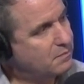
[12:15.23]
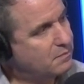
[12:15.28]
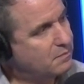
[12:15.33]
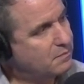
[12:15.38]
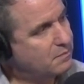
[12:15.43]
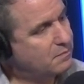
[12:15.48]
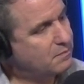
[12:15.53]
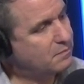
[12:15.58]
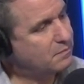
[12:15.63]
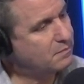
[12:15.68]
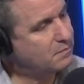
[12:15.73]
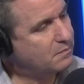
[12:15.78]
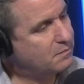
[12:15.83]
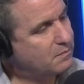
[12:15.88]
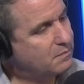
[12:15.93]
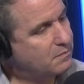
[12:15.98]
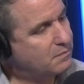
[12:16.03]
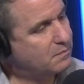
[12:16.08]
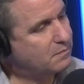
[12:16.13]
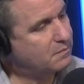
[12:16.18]

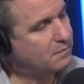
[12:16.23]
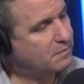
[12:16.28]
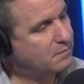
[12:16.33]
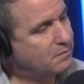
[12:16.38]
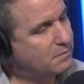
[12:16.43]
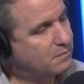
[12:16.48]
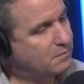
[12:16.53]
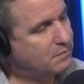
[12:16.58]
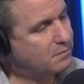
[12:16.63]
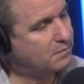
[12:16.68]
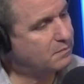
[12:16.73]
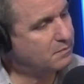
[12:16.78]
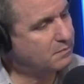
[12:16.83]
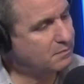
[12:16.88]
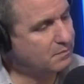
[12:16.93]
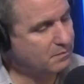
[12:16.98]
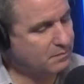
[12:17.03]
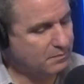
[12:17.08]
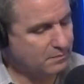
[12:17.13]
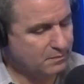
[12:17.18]

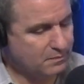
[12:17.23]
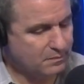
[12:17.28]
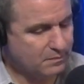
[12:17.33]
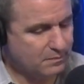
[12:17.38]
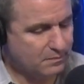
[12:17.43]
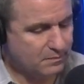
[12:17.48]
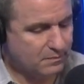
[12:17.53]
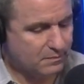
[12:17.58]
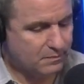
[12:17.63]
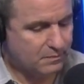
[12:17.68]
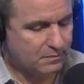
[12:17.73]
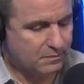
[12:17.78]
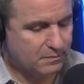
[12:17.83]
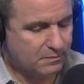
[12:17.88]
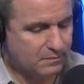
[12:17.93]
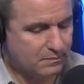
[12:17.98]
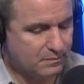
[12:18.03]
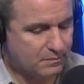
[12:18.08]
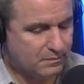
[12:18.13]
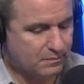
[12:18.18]

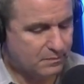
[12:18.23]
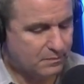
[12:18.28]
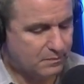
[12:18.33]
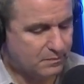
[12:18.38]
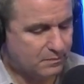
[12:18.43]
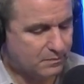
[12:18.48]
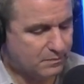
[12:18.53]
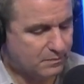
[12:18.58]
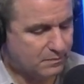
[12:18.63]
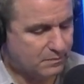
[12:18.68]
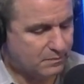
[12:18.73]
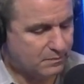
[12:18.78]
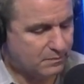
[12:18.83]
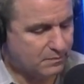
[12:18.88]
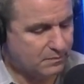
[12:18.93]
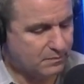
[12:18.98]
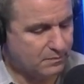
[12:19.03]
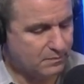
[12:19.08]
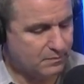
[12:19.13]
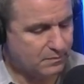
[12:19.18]

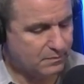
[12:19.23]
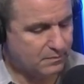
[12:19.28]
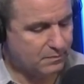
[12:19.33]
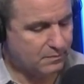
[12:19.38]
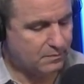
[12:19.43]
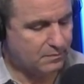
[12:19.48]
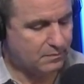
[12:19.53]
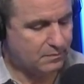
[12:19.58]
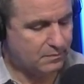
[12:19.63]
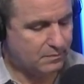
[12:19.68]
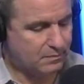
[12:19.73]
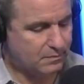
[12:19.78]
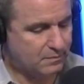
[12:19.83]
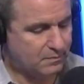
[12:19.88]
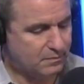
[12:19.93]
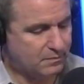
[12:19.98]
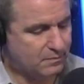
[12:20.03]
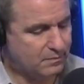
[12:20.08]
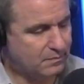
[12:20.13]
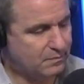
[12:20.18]

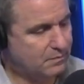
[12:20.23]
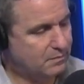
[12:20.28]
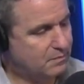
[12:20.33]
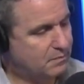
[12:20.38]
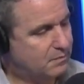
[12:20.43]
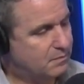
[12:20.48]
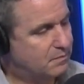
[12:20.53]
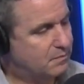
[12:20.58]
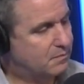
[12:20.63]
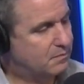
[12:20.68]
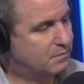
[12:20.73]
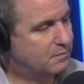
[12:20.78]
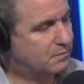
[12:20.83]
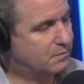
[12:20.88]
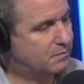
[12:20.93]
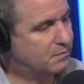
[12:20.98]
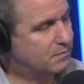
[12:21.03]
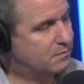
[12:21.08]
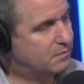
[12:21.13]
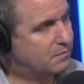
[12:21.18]

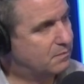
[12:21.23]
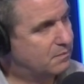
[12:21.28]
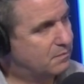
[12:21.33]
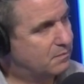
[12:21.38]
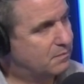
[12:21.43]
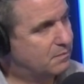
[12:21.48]
No words are spoken by the person on screen.